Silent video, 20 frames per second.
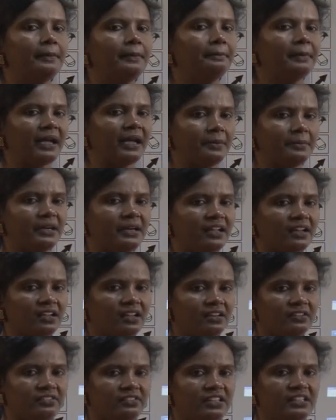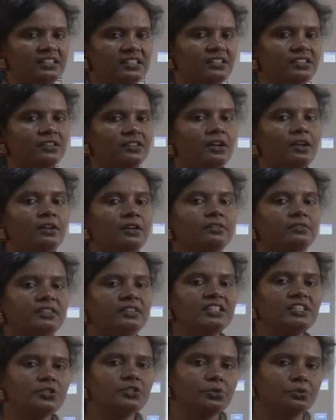biomedical waste
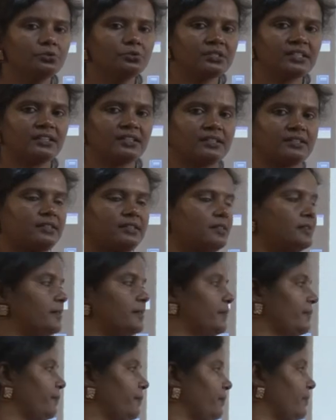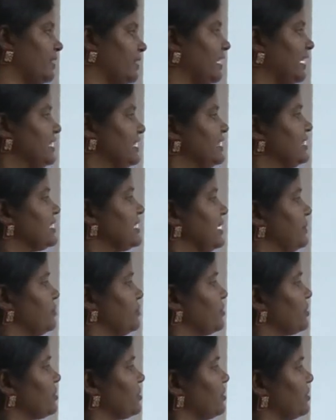which uses
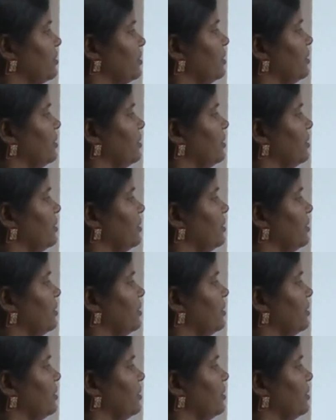enzymes